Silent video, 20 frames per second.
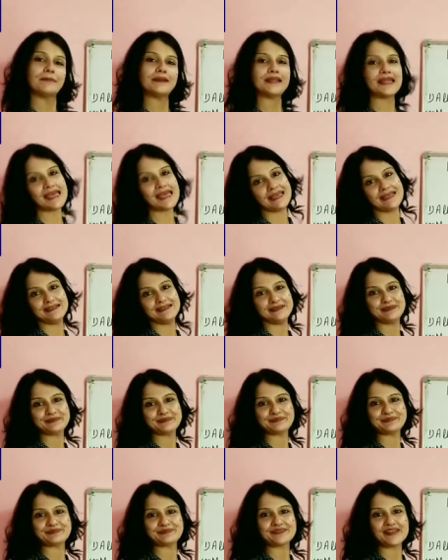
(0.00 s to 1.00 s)
playing.
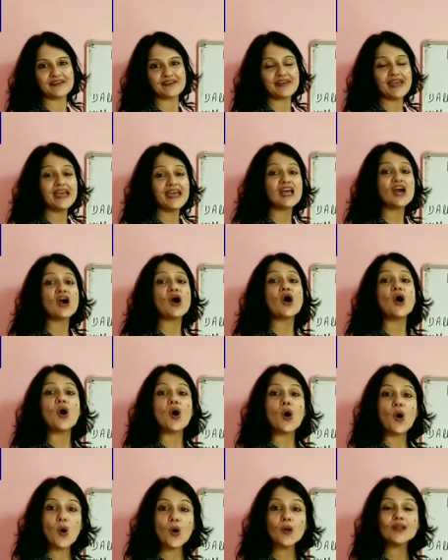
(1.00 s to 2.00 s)
Okay?
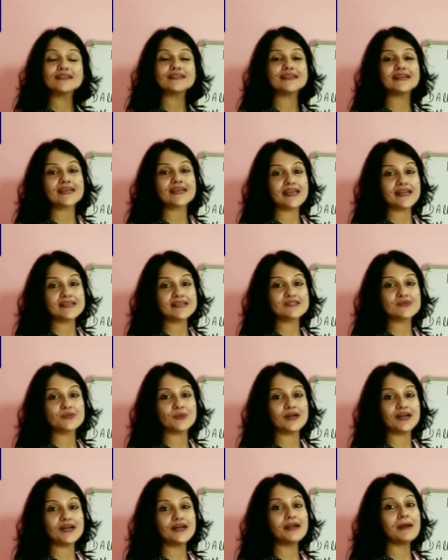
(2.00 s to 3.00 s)
All the kids
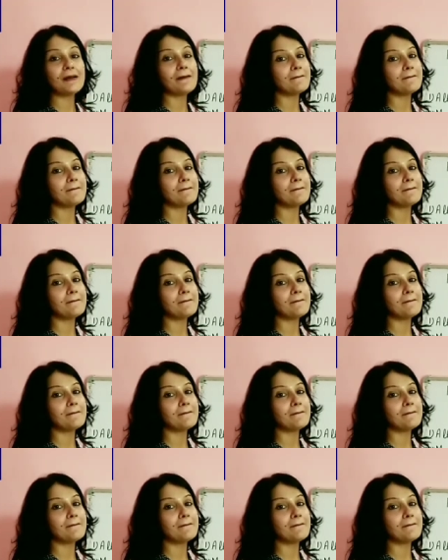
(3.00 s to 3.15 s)
were